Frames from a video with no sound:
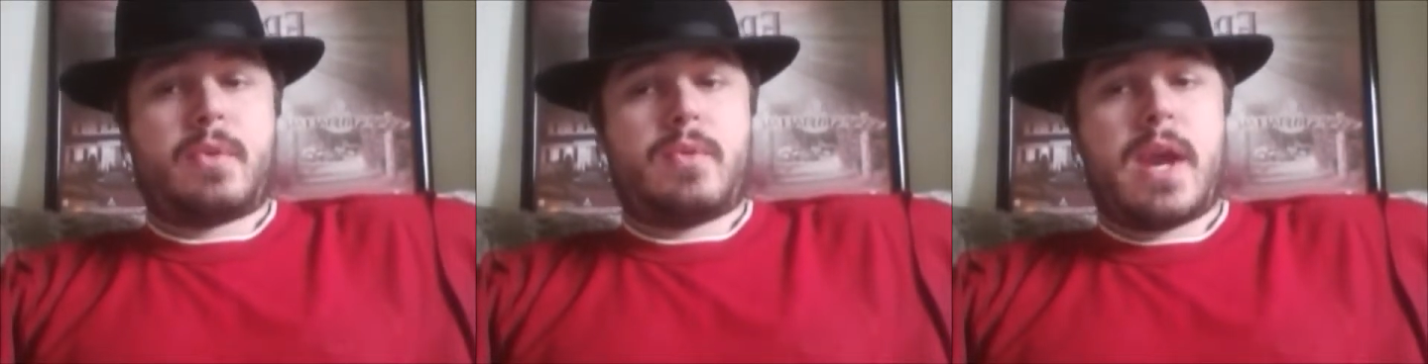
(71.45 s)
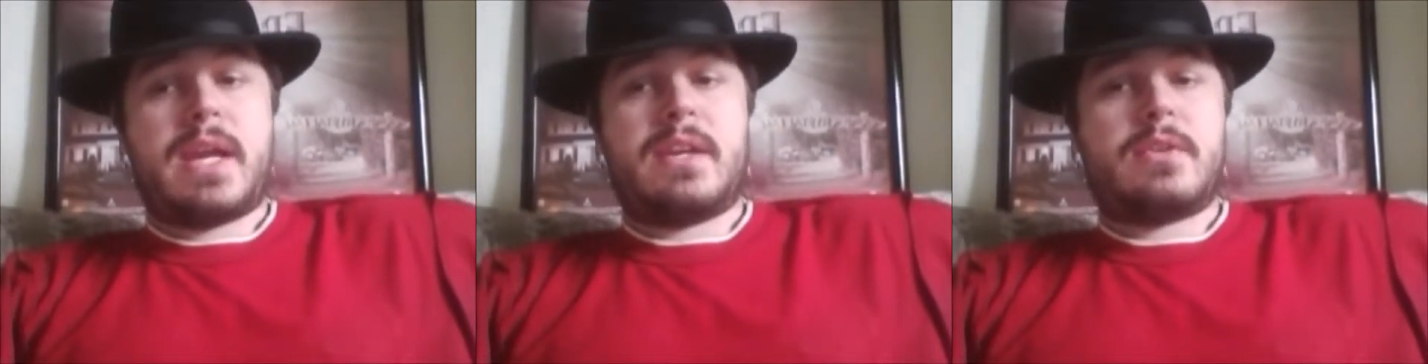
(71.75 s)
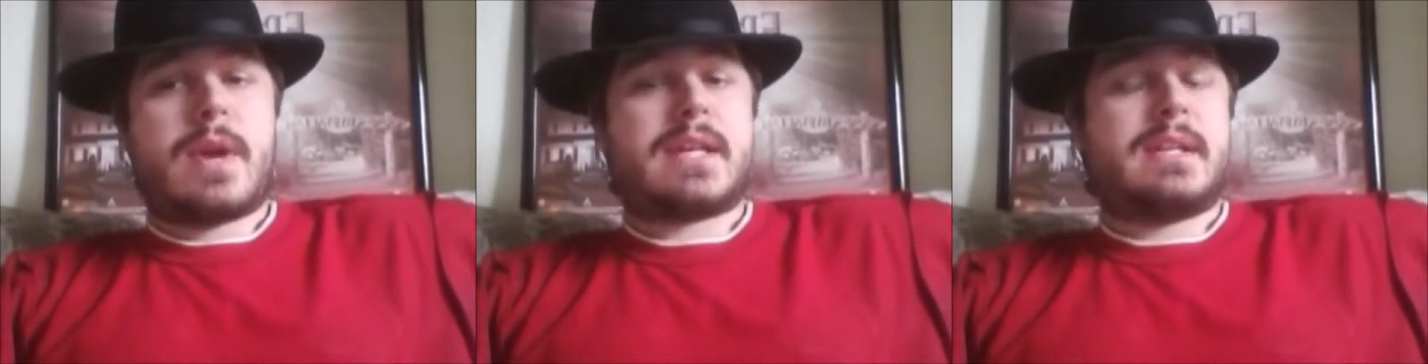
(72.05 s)
writing and
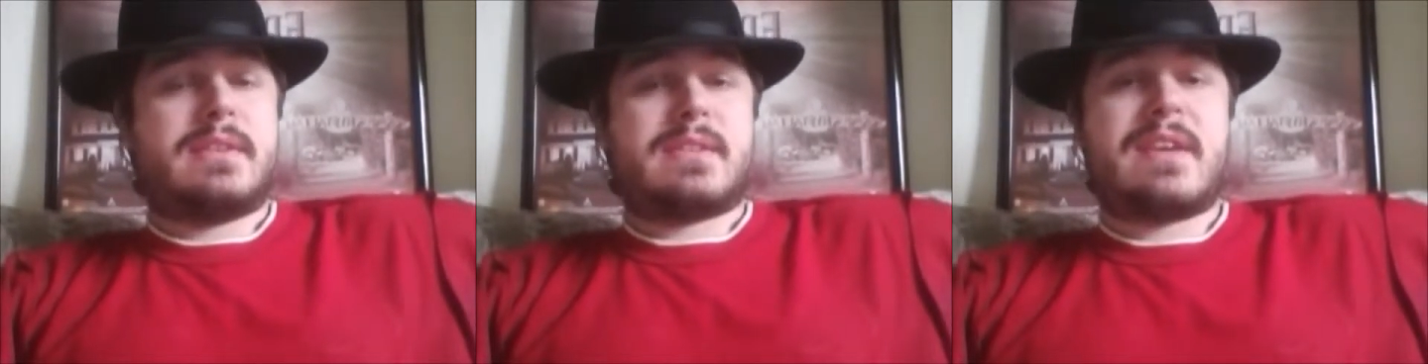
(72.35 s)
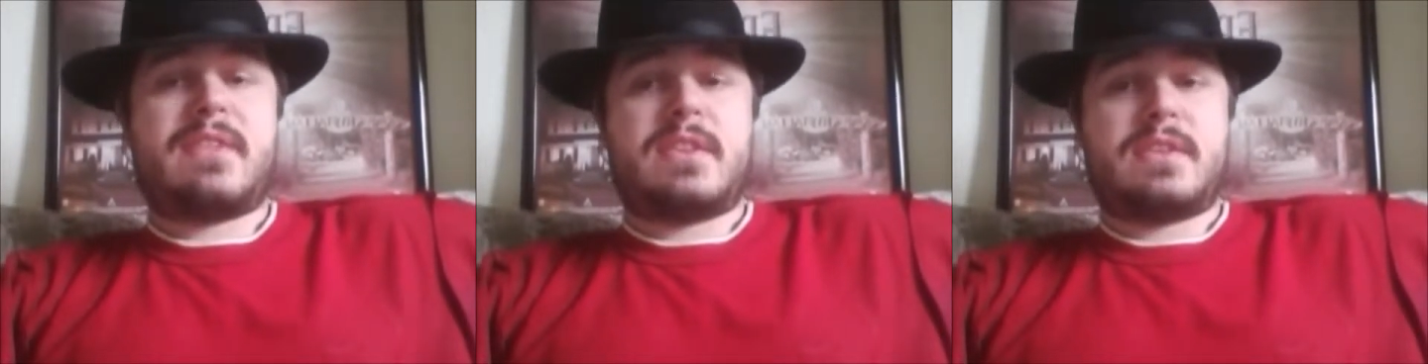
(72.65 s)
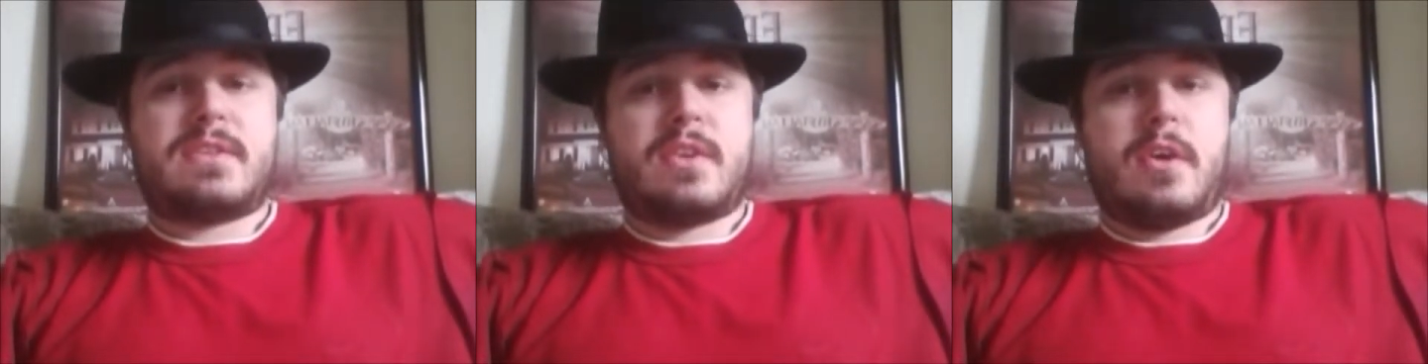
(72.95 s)
directing the 7th
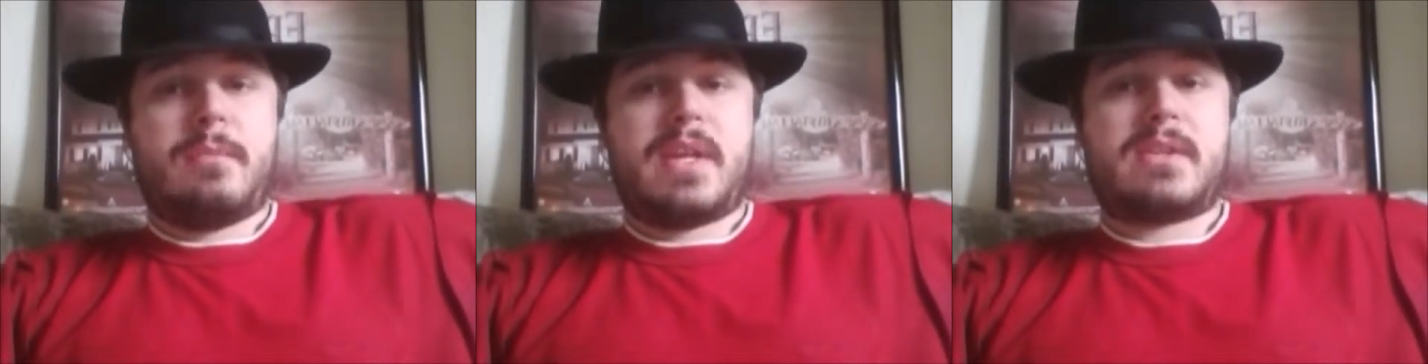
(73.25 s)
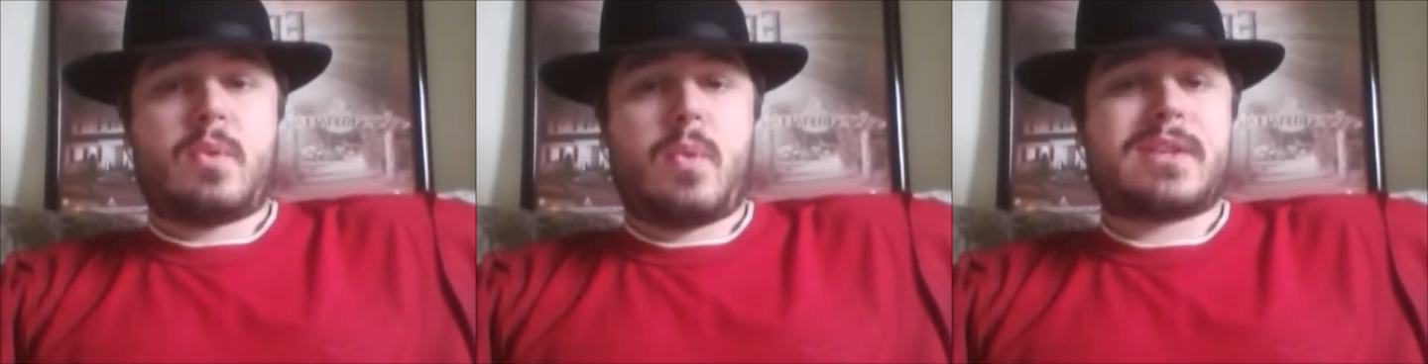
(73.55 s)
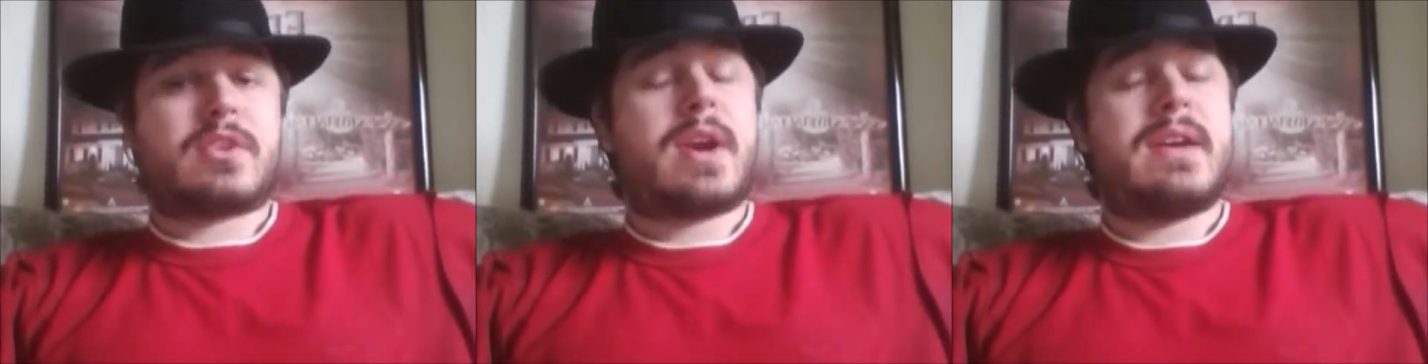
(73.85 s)
installment,
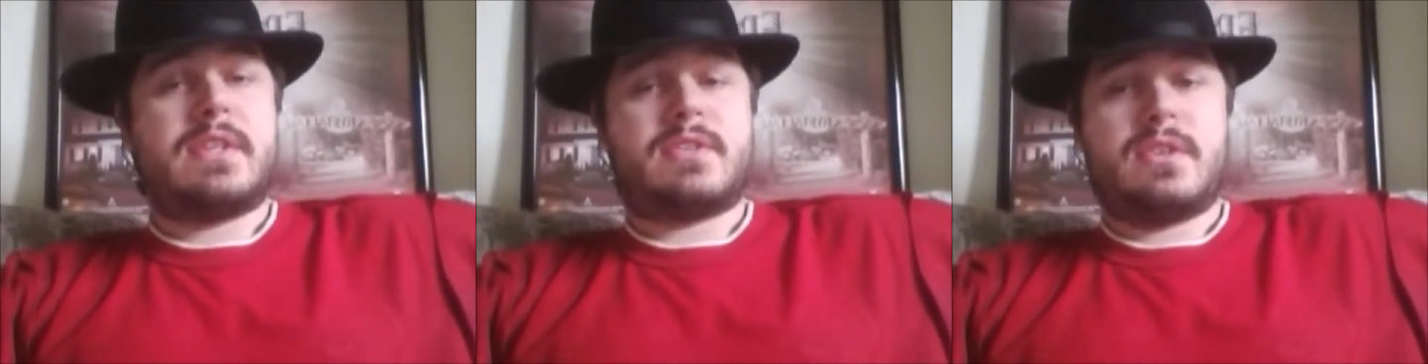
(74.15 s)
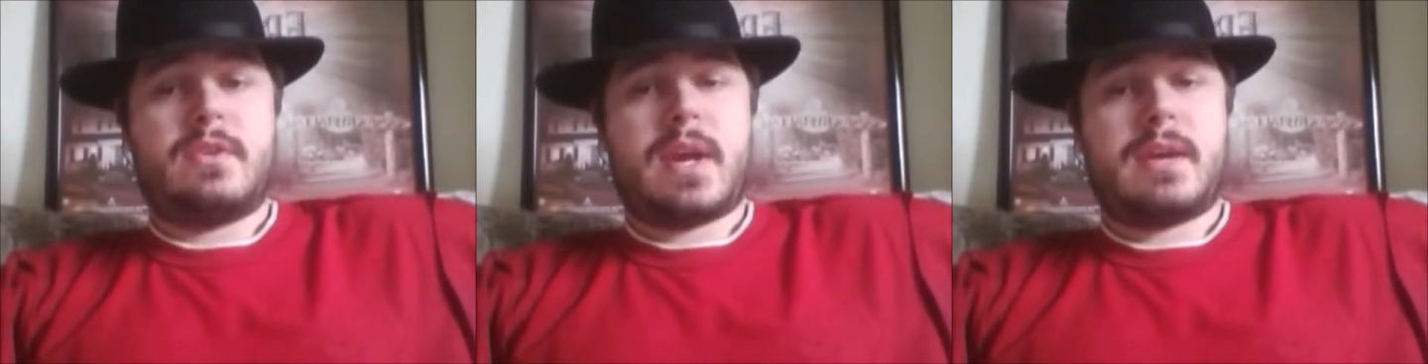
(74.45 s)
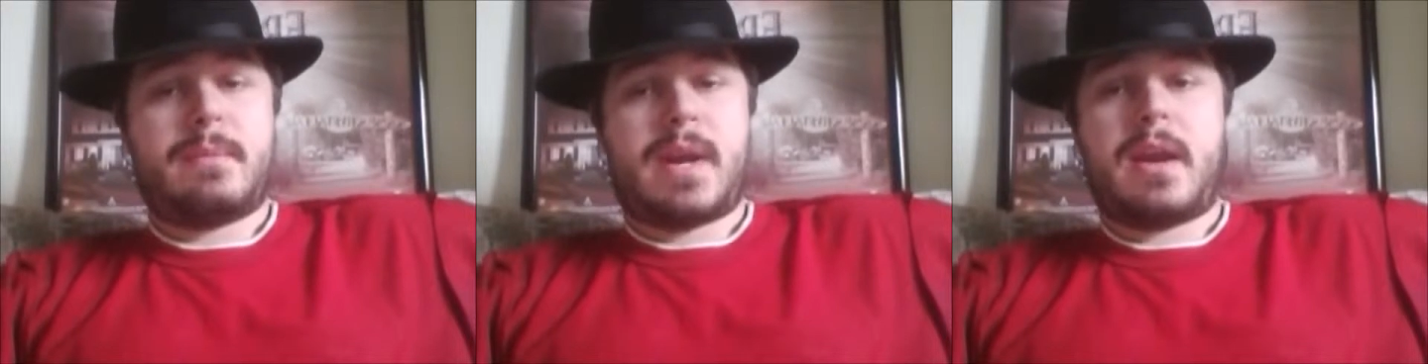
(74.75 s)
Wes Craven's New
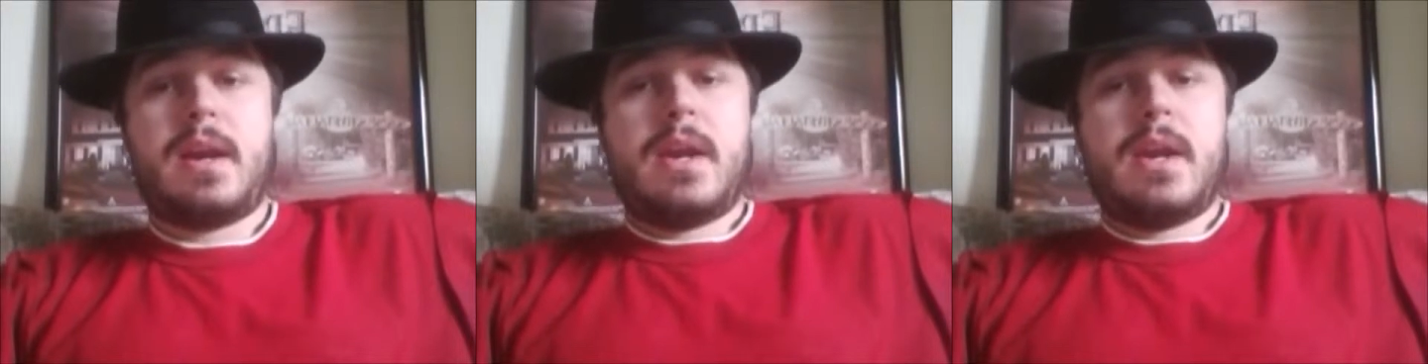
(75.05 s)
Nightmare,